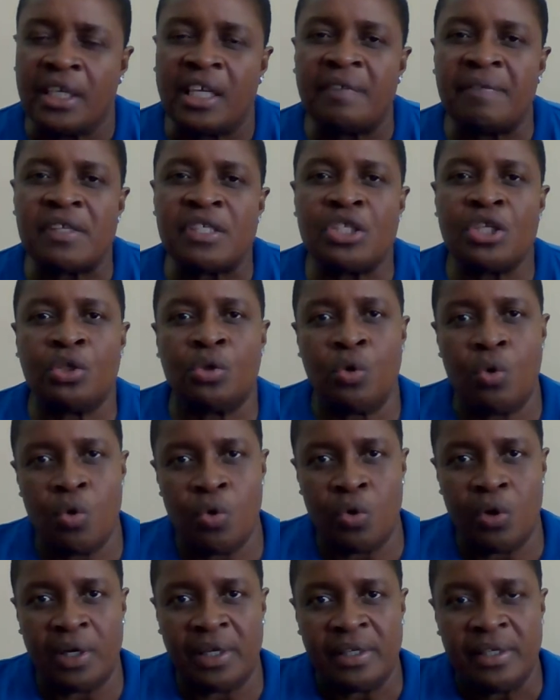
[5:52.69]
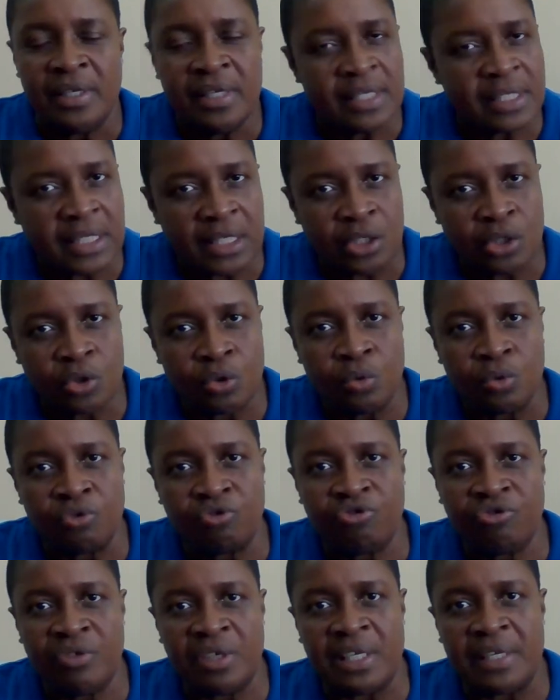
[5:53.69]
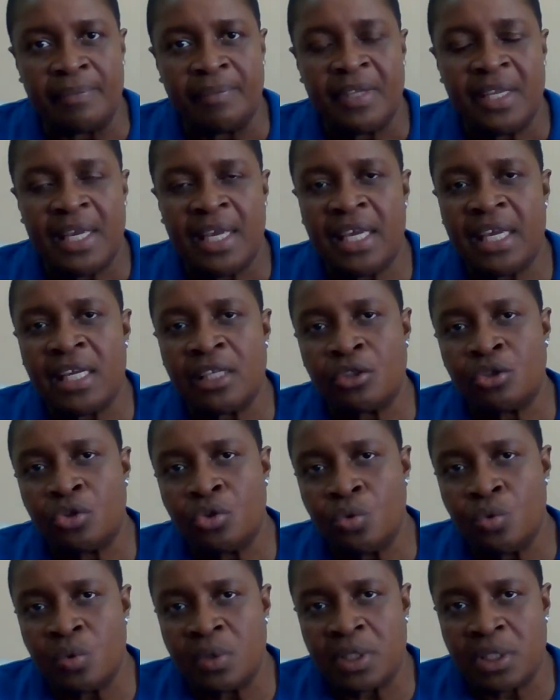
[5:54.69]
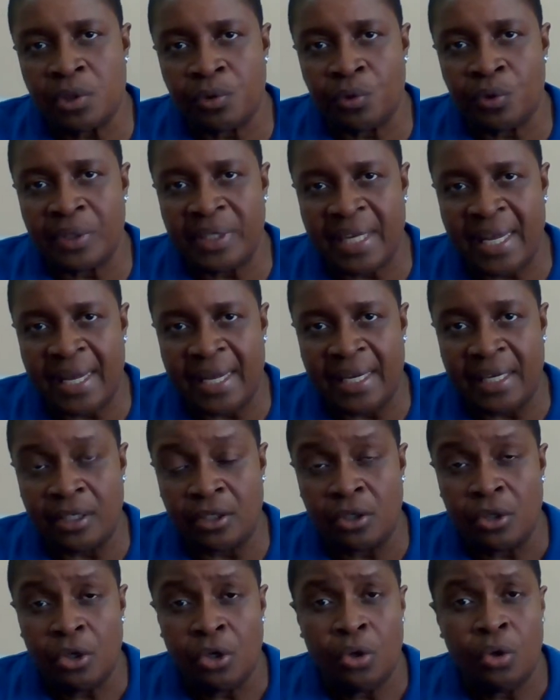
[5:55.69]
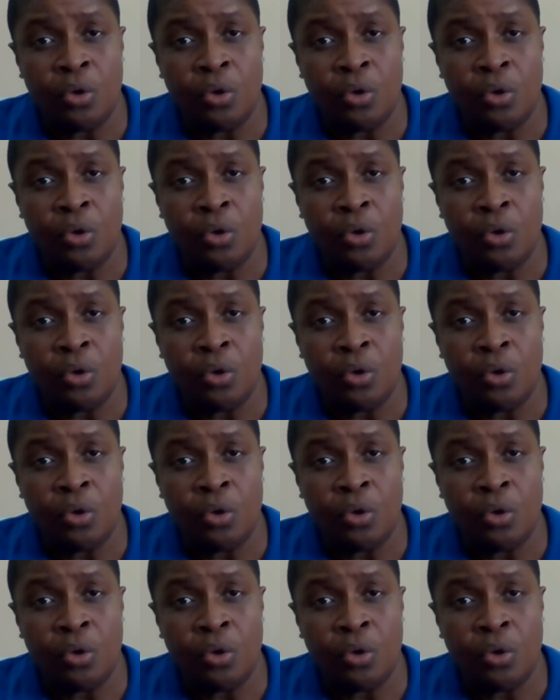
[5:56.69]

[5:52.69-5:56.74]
Give us a call, 623-8209